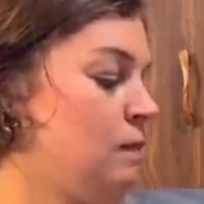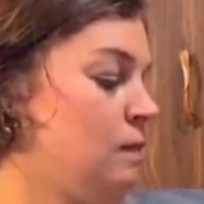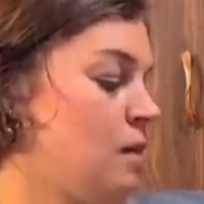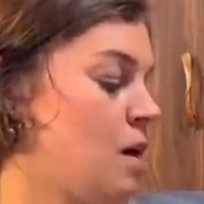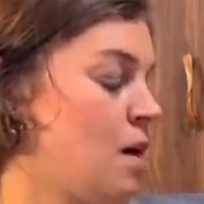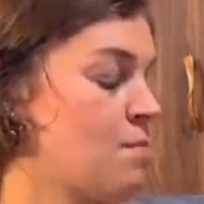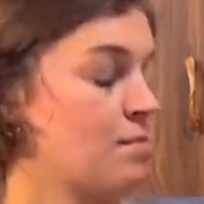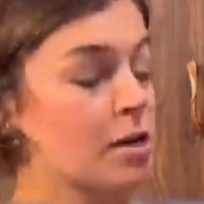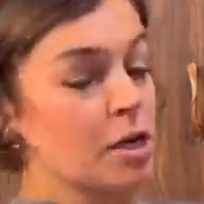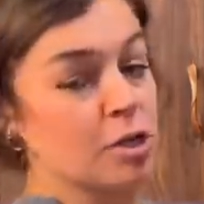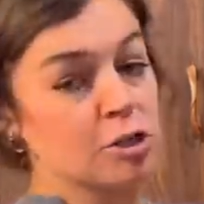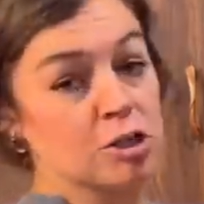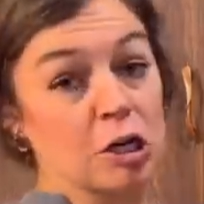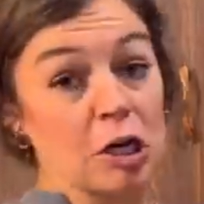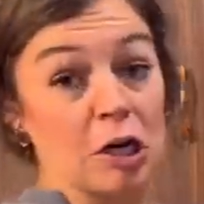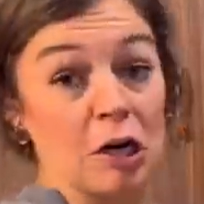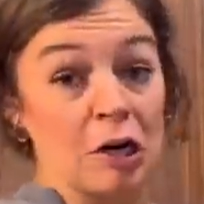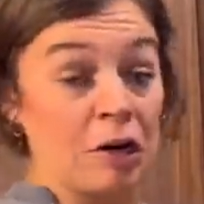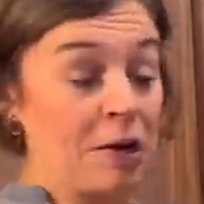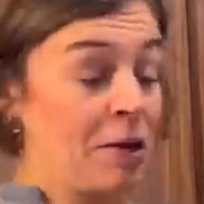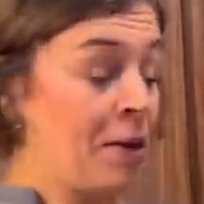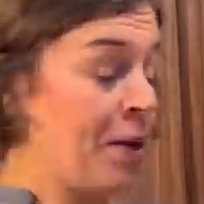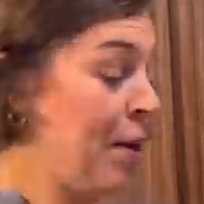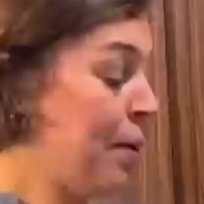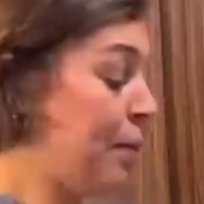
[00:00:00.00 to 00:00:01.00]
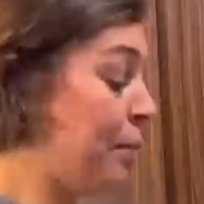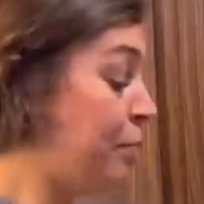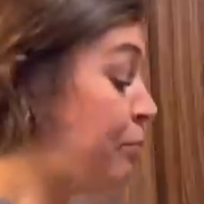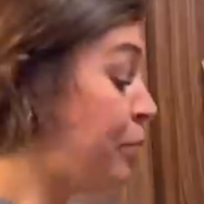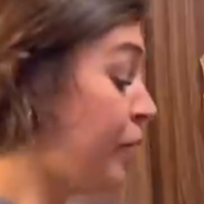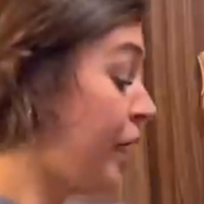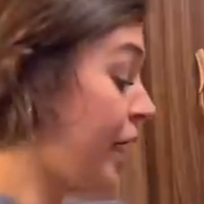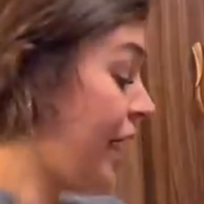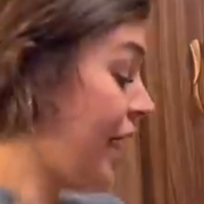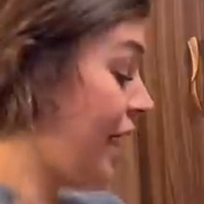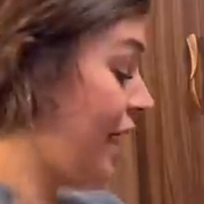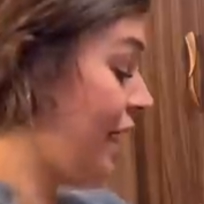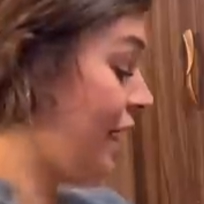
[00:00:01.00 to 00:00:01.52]
I'm not sure.
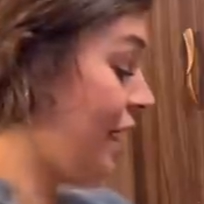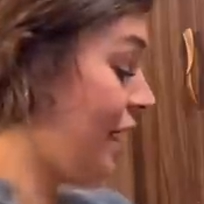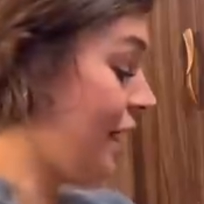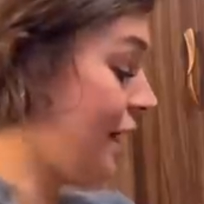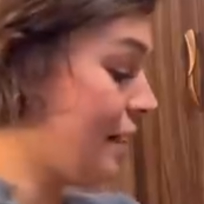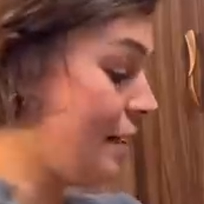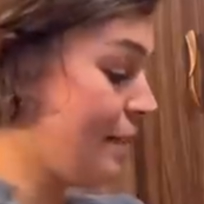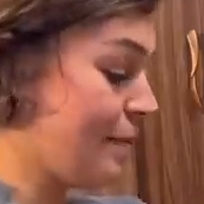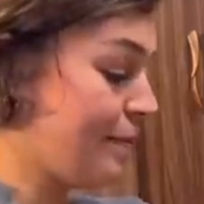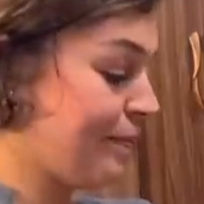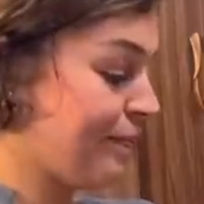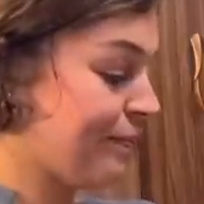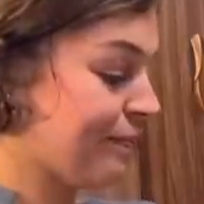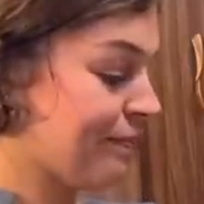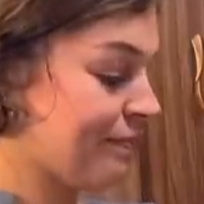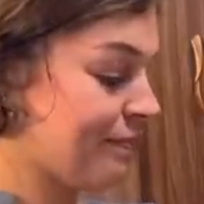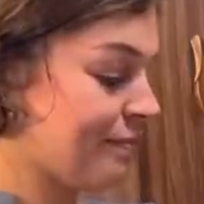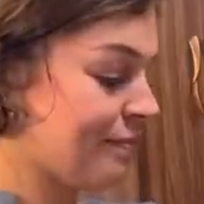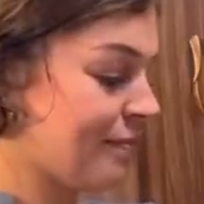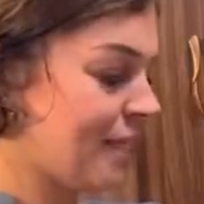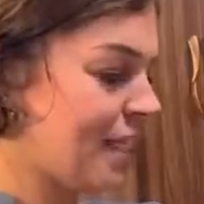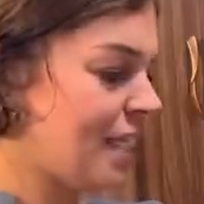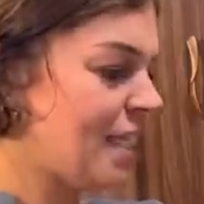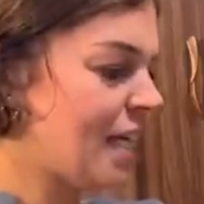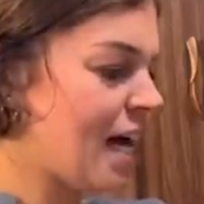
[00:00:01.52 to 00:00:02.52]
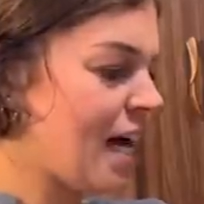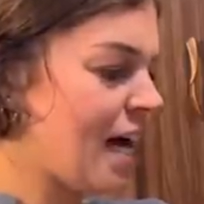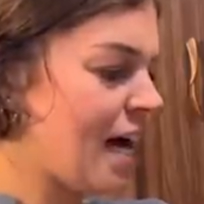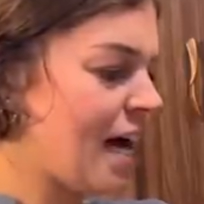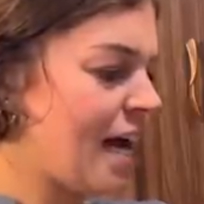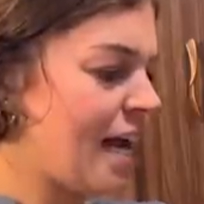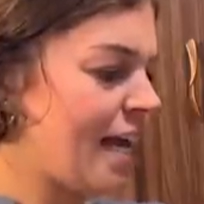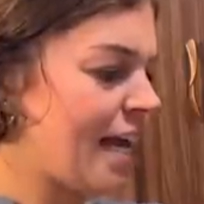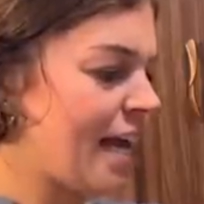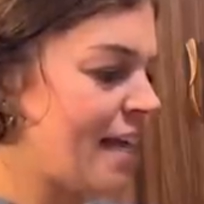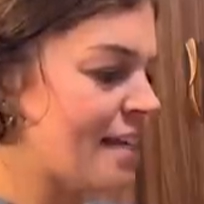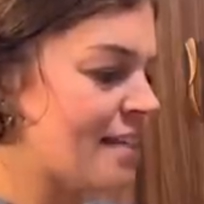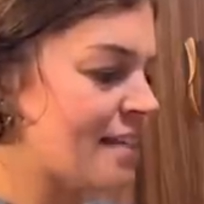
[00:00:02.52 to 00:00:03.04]
But um, yeah,
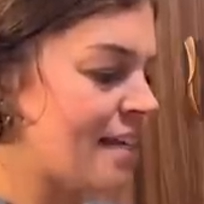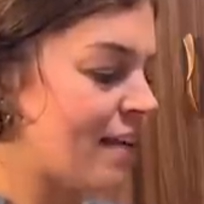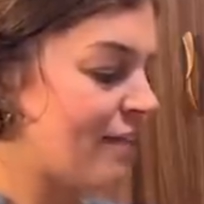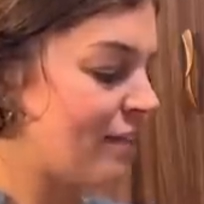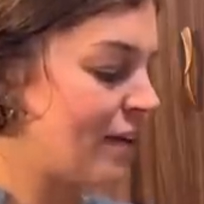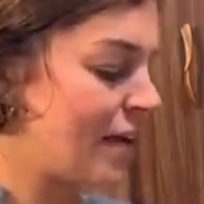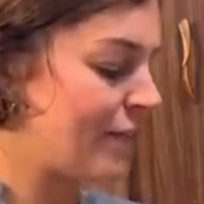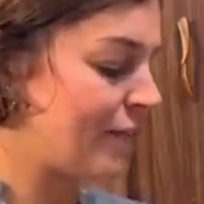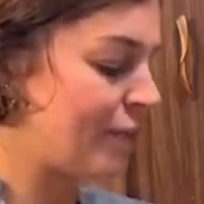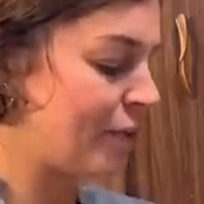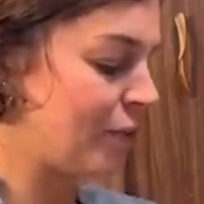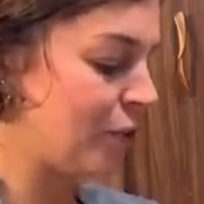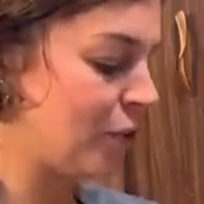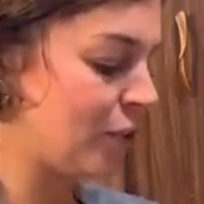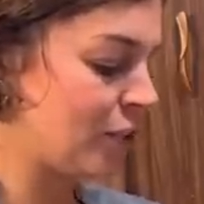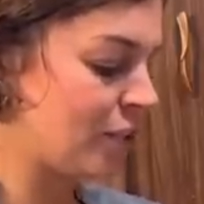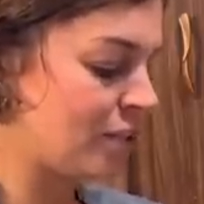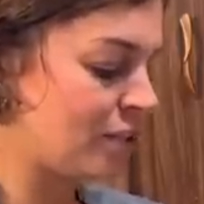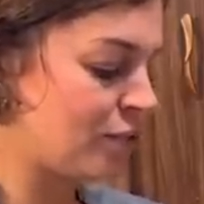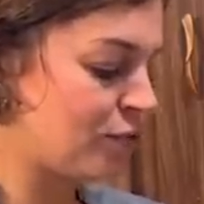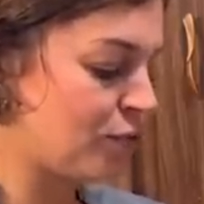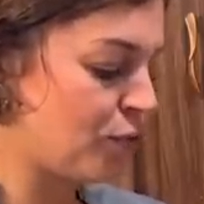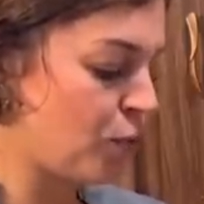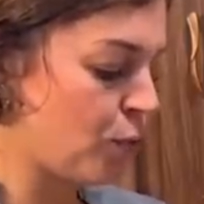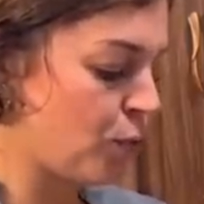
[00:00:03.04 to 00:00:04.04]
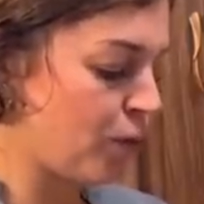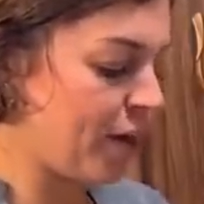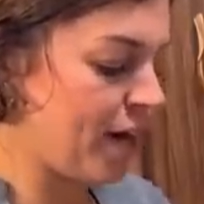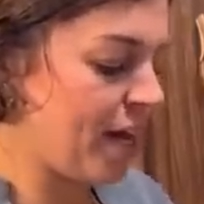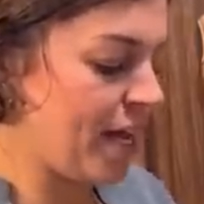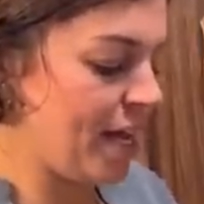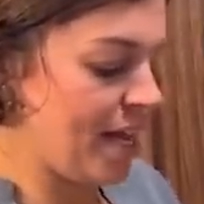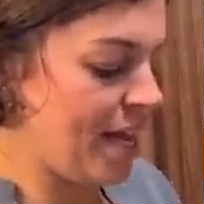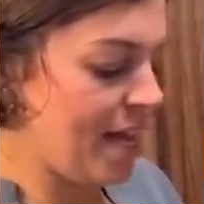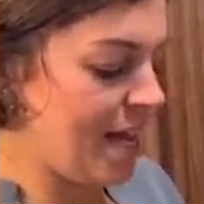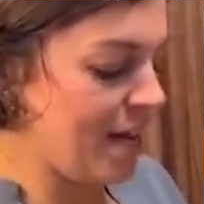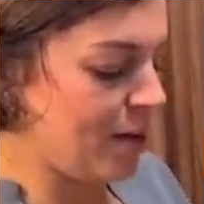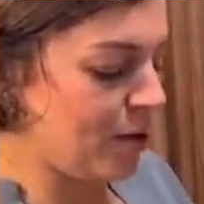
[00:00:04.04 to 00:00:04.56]
I guess I've never looked for
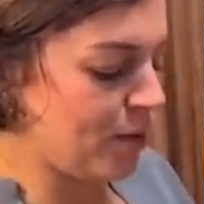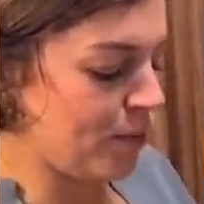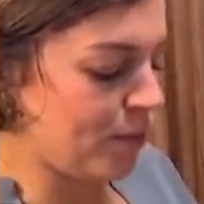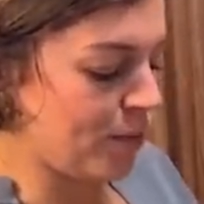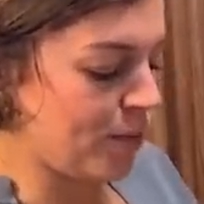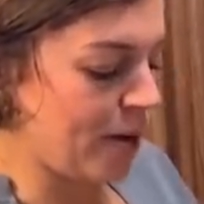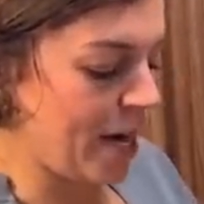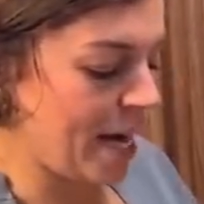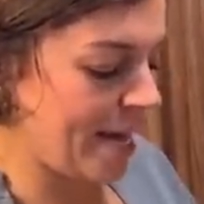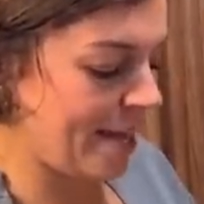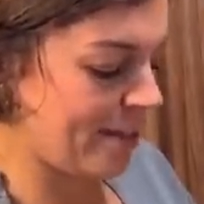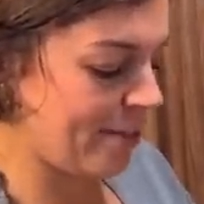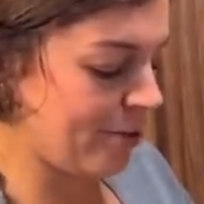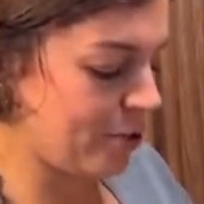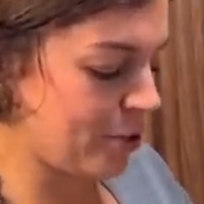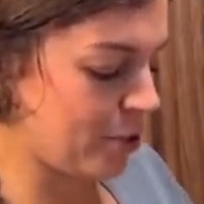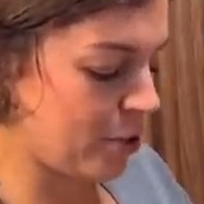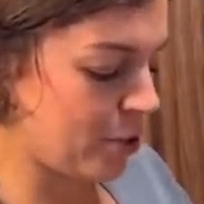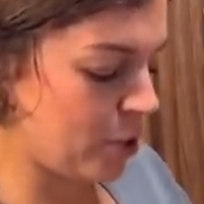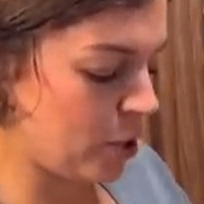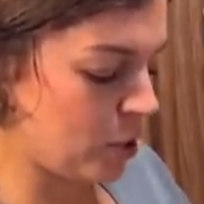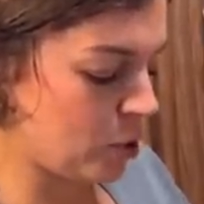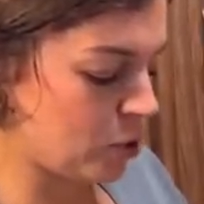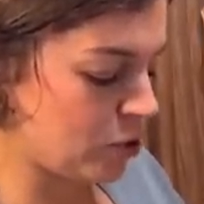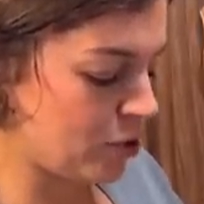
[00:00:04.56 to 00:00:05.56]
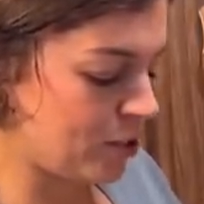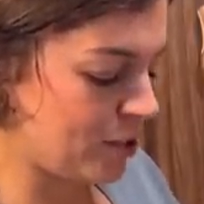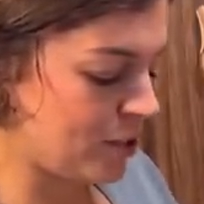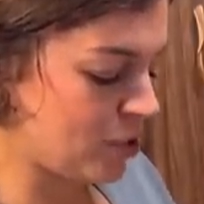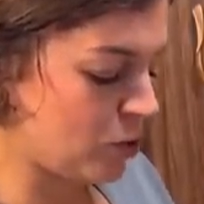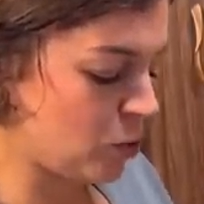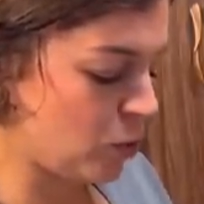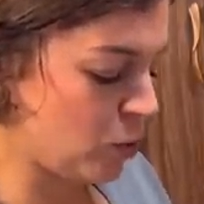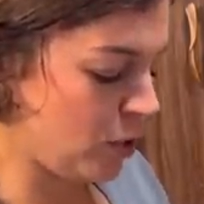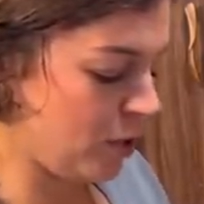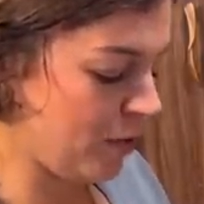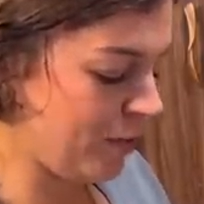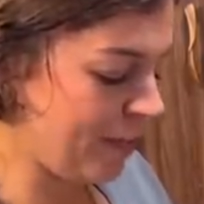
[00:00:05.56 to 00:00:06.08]
it in a regular grocery
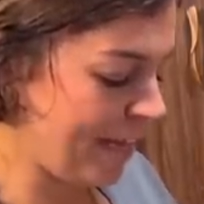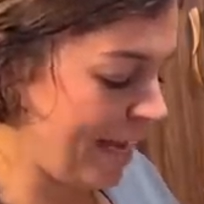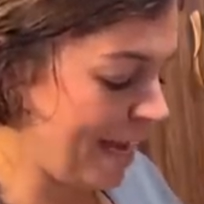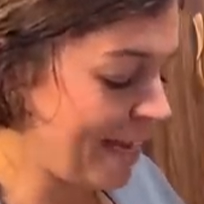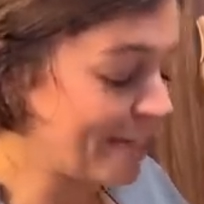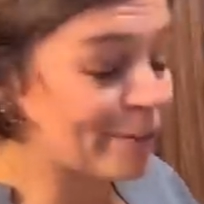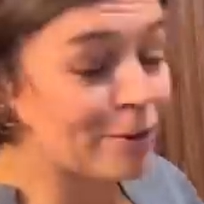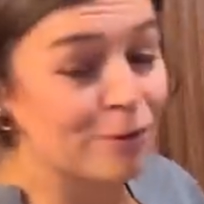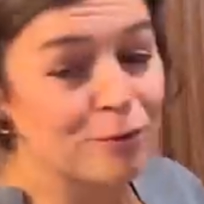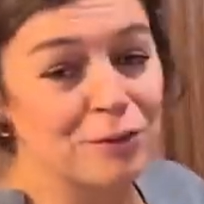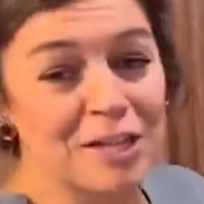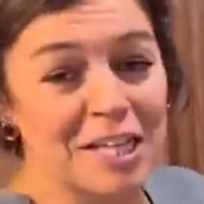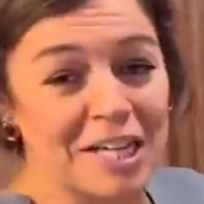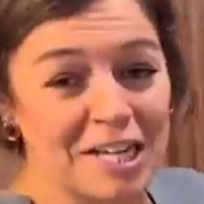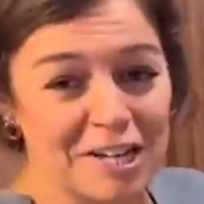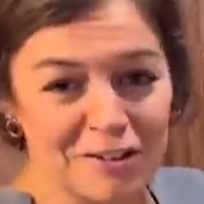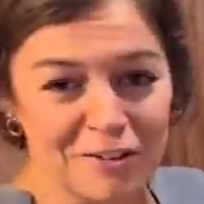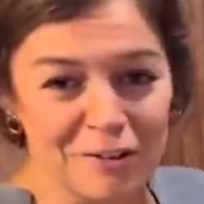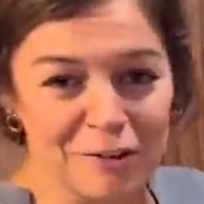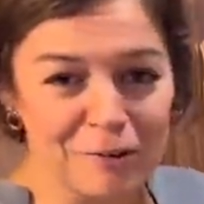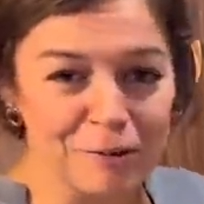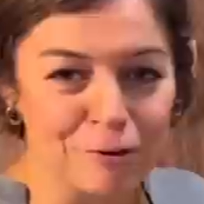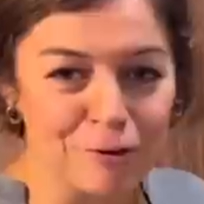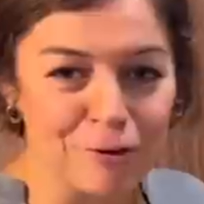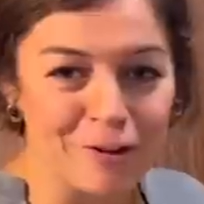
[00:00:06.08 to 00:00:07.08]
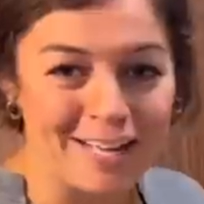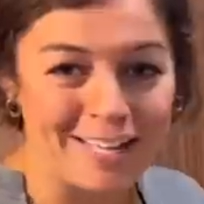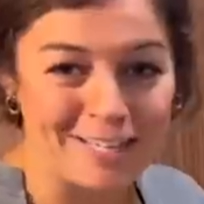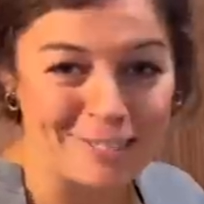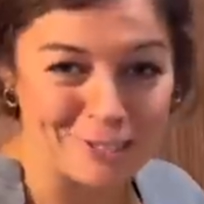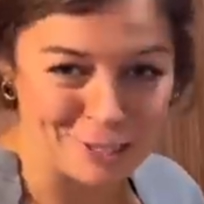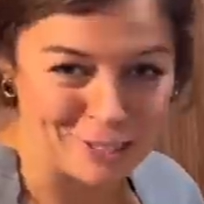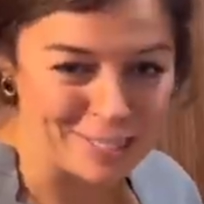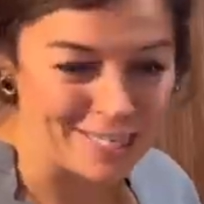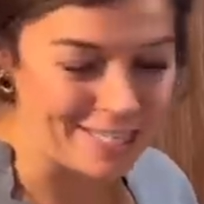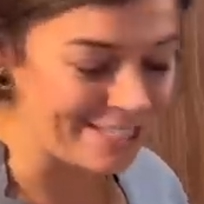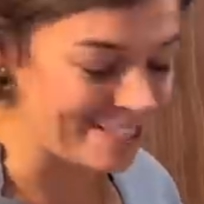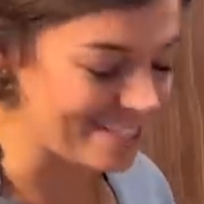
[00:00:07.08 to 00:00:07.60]
store. Like, I don't think our local
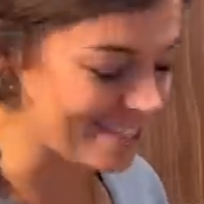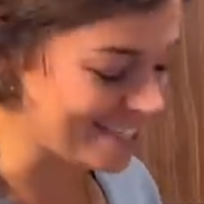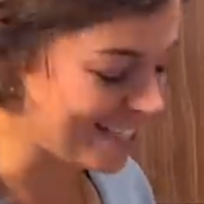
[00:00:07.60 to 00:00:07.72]
IGA is